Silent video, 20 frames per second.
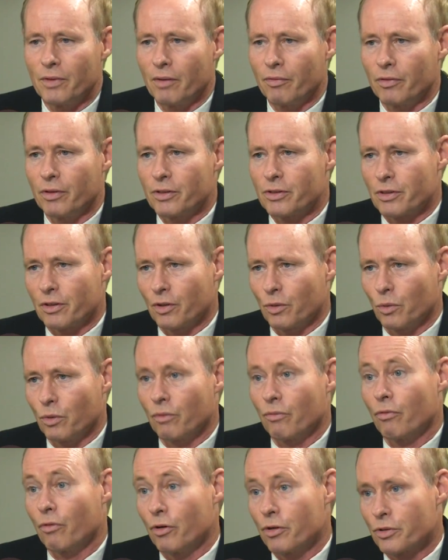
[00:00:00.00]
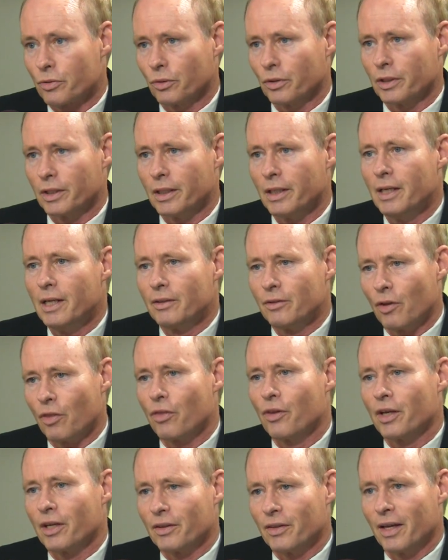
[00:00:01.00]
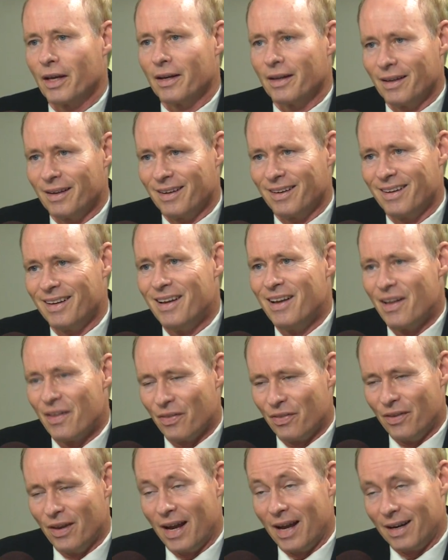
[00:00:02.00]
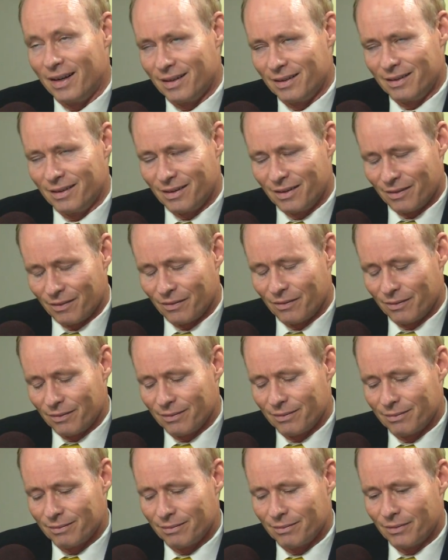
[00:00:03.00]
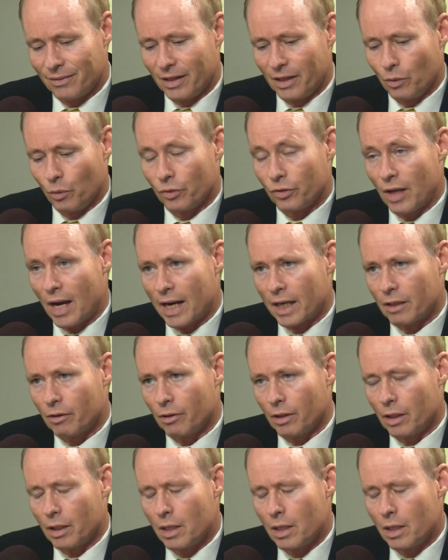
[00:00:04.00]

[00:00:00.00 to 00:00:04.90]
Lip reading: definition of the word virtually to think that that it was accurate.